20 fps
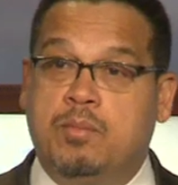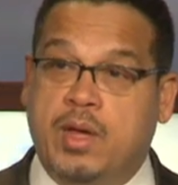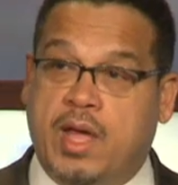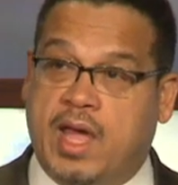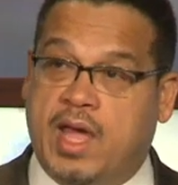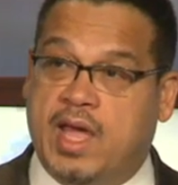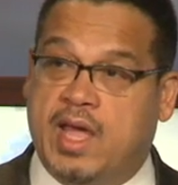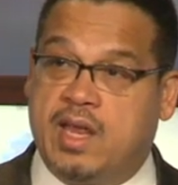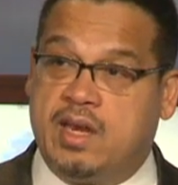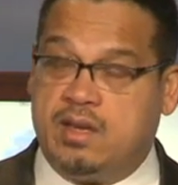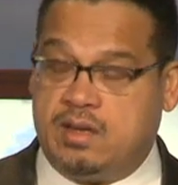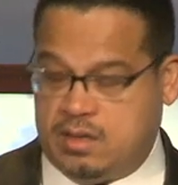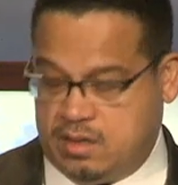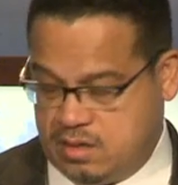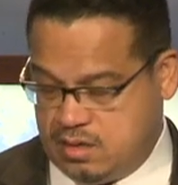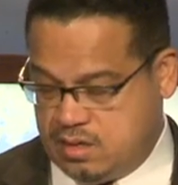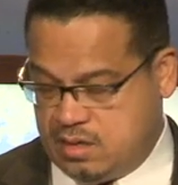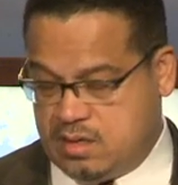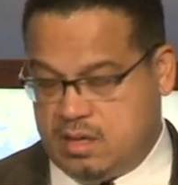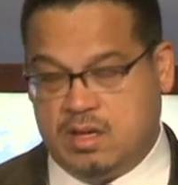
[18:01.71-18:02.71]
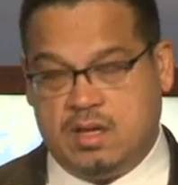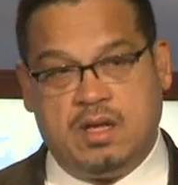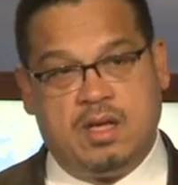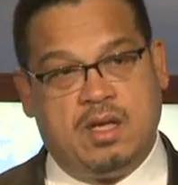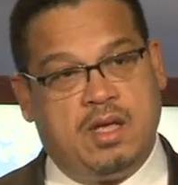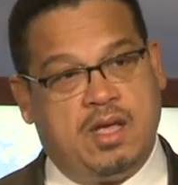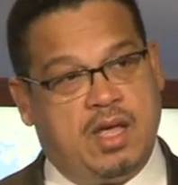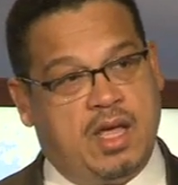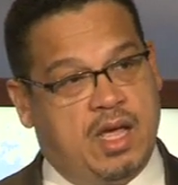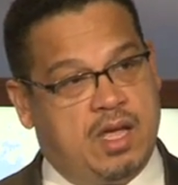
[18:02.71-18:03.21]
bad
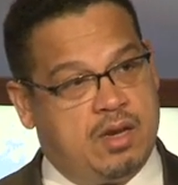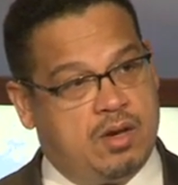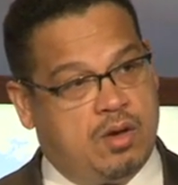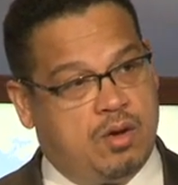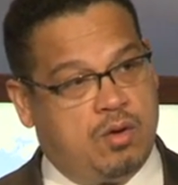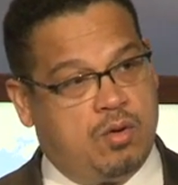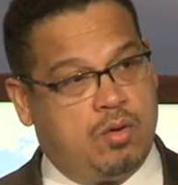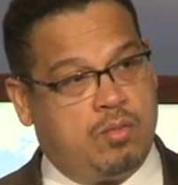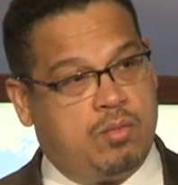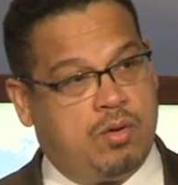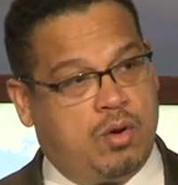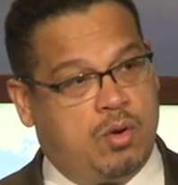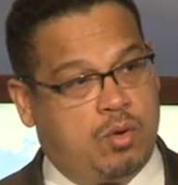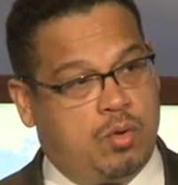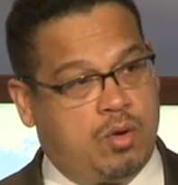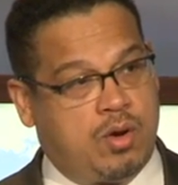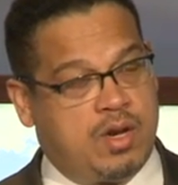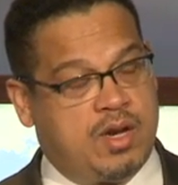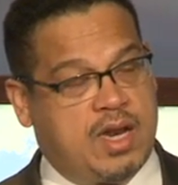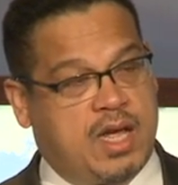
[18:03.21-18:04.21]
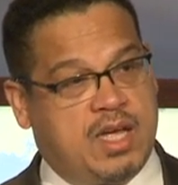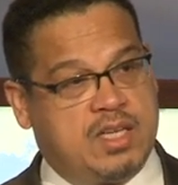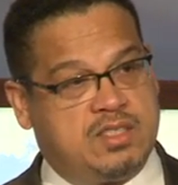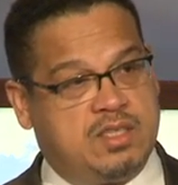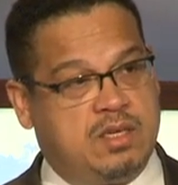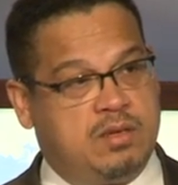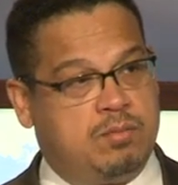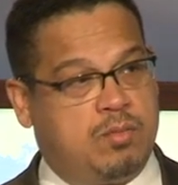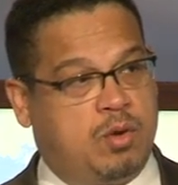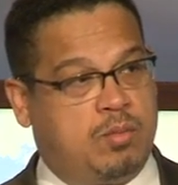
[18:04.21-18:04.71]
at
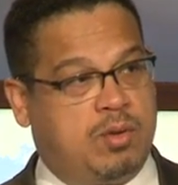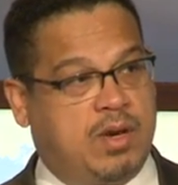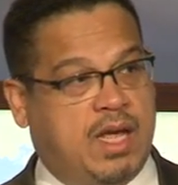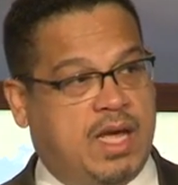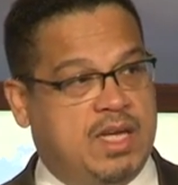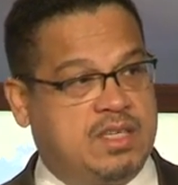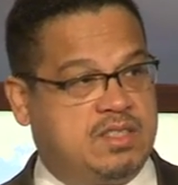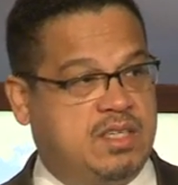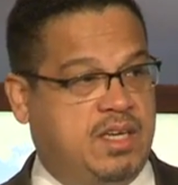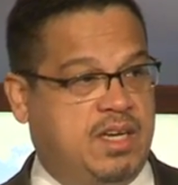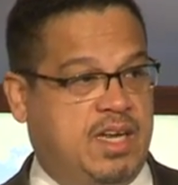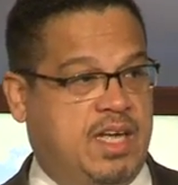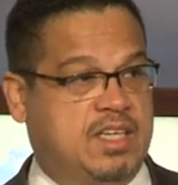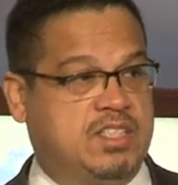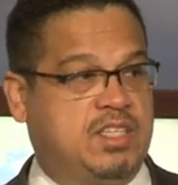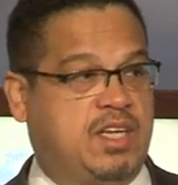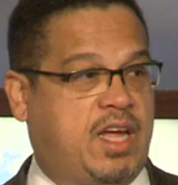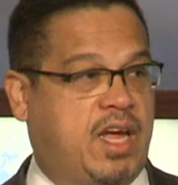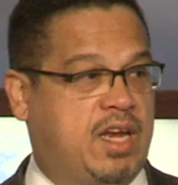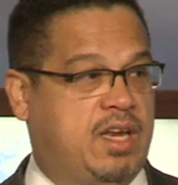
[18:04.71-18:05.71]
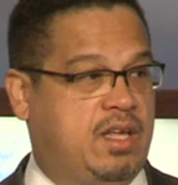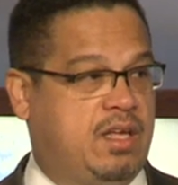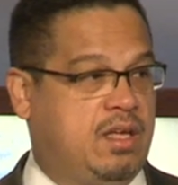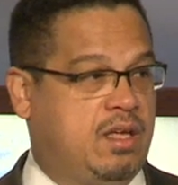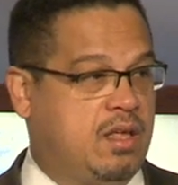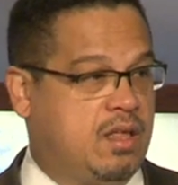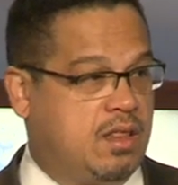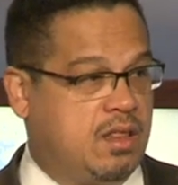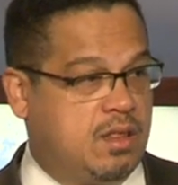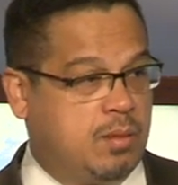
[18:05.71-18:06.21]
organizing, mobilizing, and educating
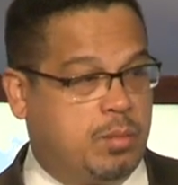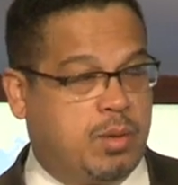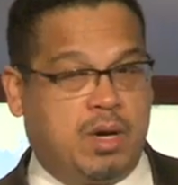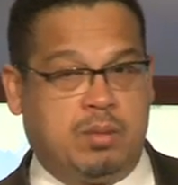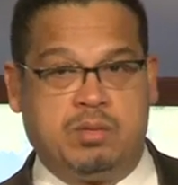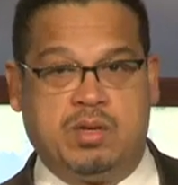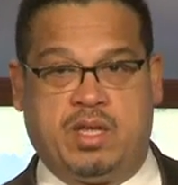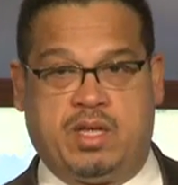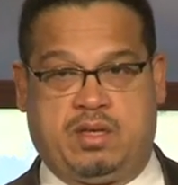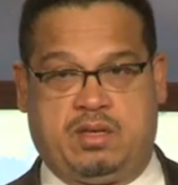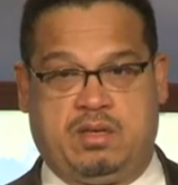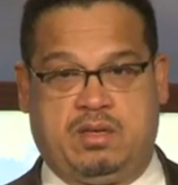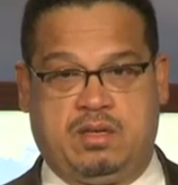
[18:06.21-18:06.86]
the public.